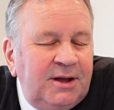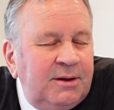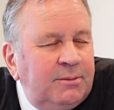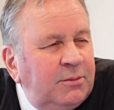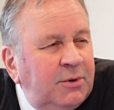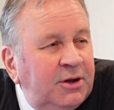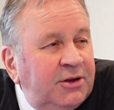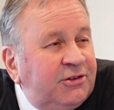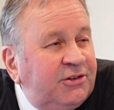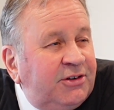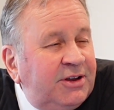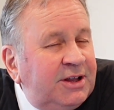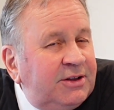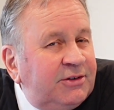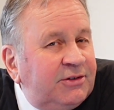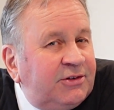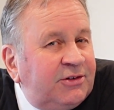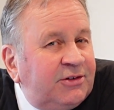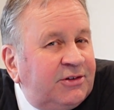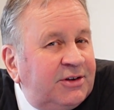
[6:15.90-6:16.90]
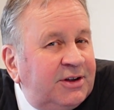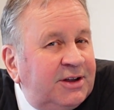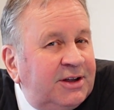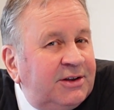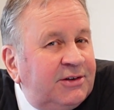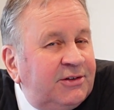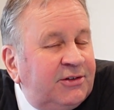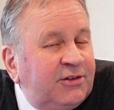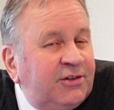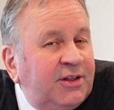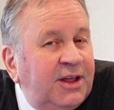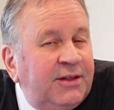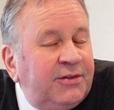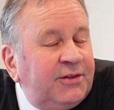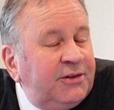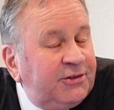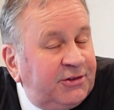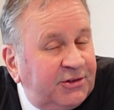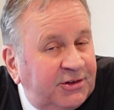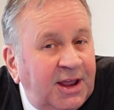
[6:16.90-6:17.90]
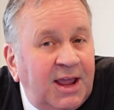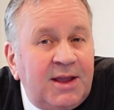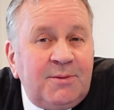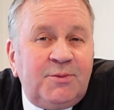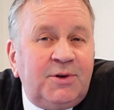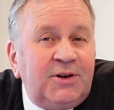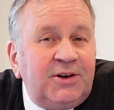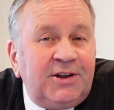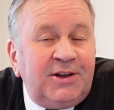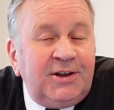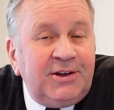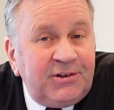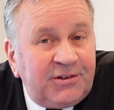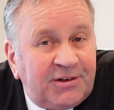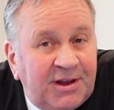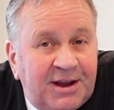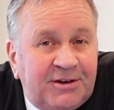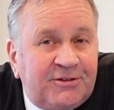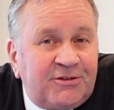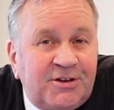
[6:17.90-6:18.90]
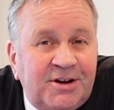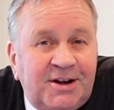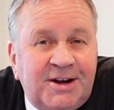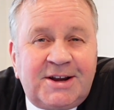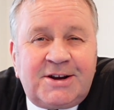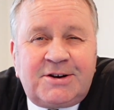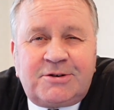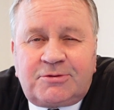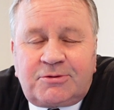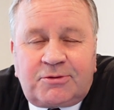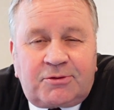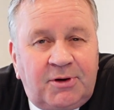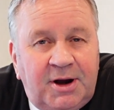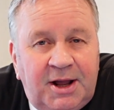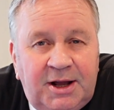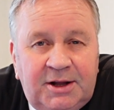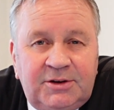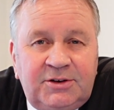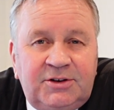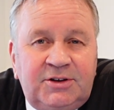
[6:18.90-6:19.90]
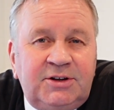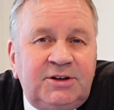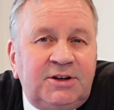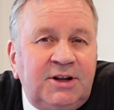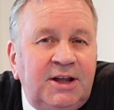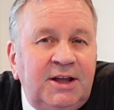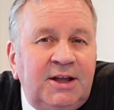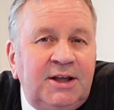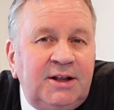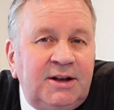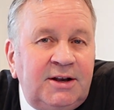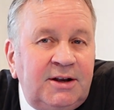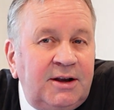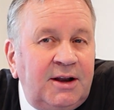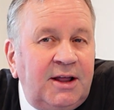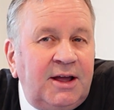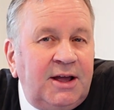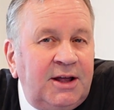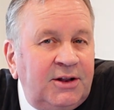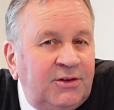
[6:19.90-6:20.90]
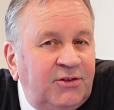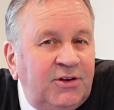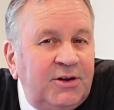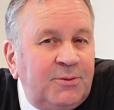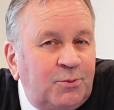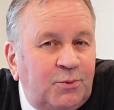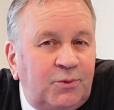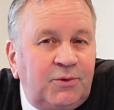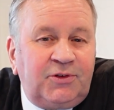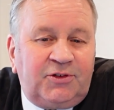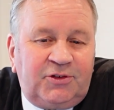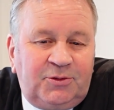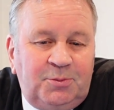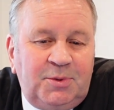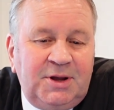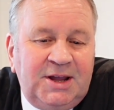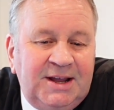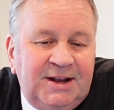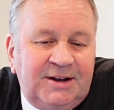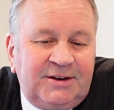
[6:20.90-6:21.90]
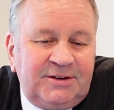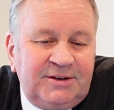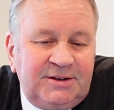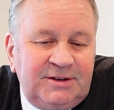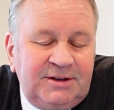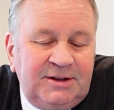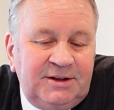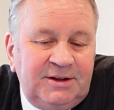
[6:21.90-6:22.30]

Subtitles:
My sense is that the statement is actually grounded in a deep respect.